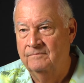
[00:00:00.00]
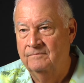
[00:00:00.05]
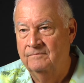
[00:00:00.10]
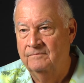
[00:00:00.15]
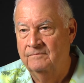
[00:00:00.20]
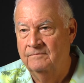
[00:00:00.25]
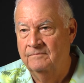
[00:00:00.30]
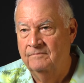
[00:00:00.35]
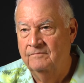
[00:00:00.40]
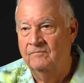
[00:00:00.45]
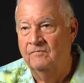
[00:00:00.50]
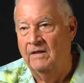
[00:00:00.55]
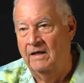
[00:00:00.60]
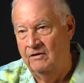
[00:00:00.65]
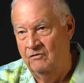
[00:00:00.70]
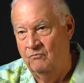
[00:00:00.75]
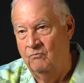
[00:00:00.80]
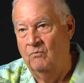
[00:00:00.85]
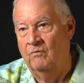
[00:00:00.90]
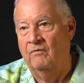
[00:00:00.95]
Uh.
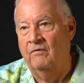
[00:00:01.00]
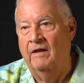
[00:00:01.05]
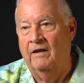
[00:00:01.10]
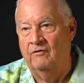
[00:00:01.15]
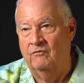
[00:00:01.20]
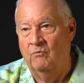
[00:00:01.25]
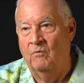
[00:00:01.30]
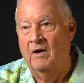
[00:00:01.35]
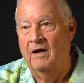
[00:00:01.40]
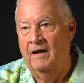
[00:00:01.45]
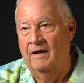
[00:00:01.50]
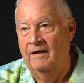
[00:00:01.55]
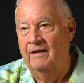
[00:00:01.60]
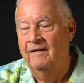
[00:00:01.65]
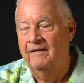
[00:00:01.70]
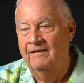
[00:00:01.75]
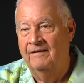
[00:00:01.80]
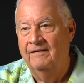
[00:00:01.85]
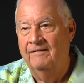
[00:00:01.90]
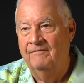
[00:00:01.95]
That's that's why.
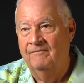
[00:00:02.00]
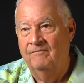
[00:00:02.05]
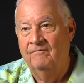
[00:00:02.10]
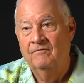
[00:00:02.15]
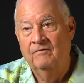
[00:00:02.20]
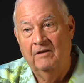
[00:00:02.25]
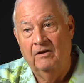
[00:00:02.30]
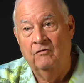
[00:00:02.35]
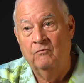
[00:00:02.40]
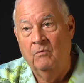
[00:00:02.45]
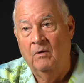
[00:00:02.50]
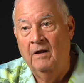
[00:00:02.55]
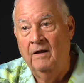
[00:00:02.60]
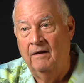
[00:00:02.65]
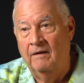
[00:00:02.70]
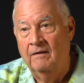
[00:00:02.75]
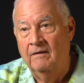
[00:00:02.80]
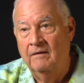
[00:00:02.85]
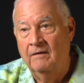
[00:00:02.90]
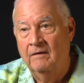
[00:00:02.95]
that's why
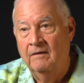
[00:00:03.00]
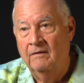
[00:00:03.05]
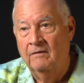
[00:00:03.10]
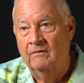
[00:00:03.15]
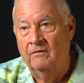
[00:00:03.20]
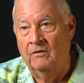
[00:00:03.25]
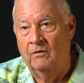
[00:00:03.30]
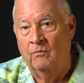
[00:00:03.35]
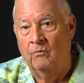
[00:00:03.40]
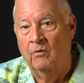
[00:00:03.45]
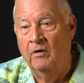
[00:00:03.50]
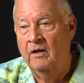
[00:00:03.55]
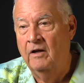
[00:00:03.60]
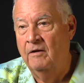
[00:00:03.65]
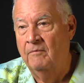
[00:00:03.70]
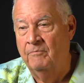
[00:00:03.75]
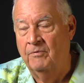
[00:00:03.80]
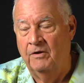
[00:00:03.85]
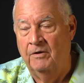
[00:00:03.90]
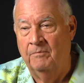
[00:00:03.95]
they're
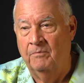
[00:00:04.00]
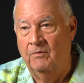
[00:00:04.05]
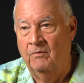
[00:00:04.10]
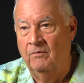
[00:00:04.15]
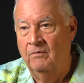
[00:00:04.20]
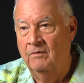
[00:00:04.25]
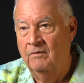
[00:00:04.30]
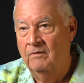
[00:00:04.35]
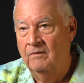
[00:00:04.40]
running people